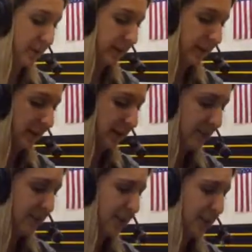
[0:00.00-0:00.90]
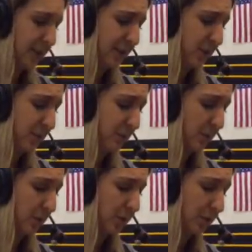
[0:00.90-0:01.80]
But I really couldn't be
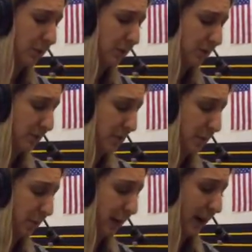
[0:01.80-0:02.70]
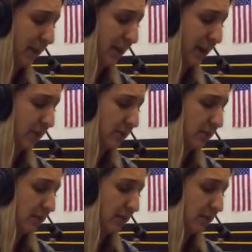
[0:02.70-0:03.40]
more, you know, more proud of how